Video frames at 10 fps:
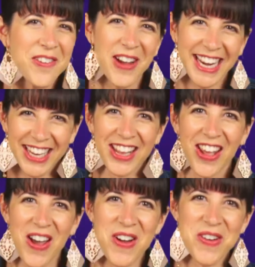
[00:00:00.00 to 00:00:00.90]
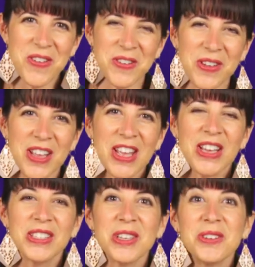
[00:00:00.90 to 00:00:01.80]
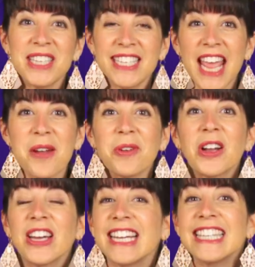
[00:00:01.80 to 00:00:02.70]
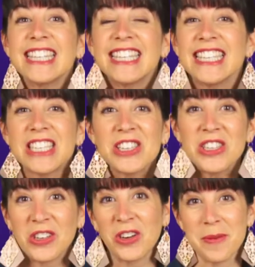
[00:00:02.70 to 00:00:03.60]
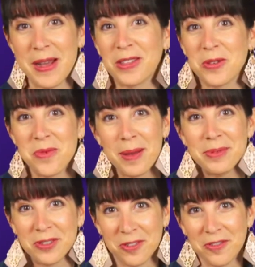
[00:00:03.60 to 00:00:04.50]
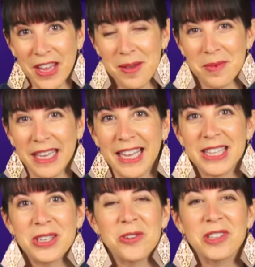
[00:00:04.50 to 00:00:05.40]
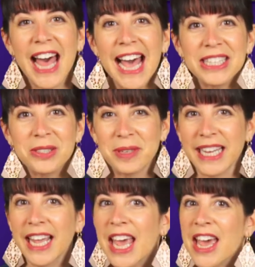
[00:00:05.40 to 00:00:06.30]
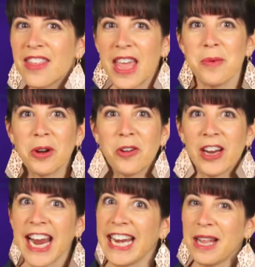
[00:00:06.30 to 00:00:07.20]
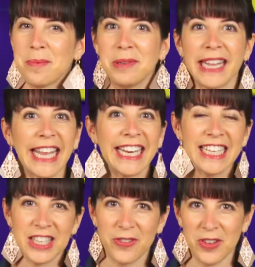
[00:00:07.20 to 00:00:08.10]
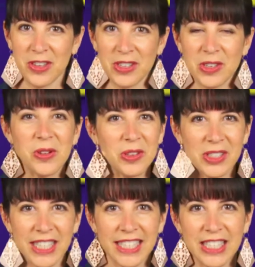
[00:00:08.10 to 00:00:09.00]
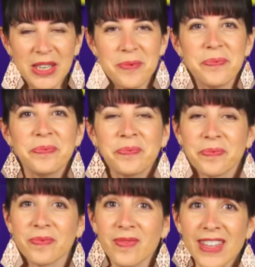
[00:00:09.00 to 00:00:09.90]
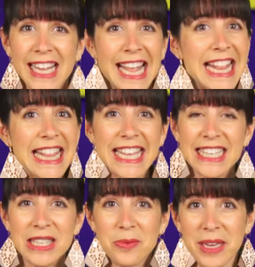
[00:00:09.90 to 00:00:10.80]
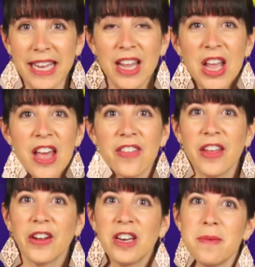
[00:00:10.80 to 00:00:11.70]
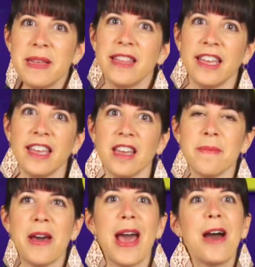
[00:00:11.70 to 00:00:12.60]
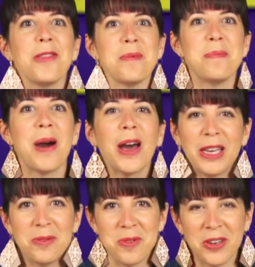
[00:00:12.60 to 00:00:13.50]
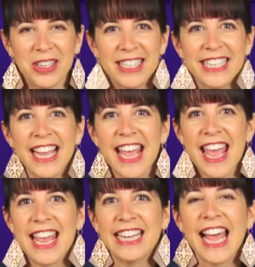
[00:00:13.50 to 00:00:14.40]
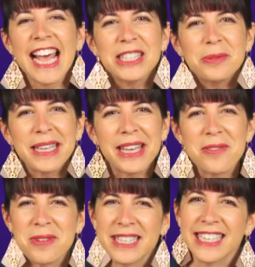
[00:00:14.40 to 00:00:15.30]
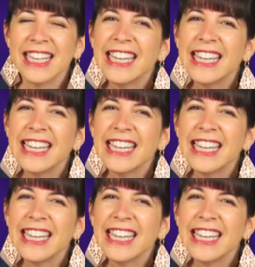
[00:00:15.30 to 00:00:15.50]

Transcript: Way to go! So today we're going to still learn about the Webster family. And so last week they were creating planets for the solar system. And this week, they're going to be thinking about how the body works. And last week, it was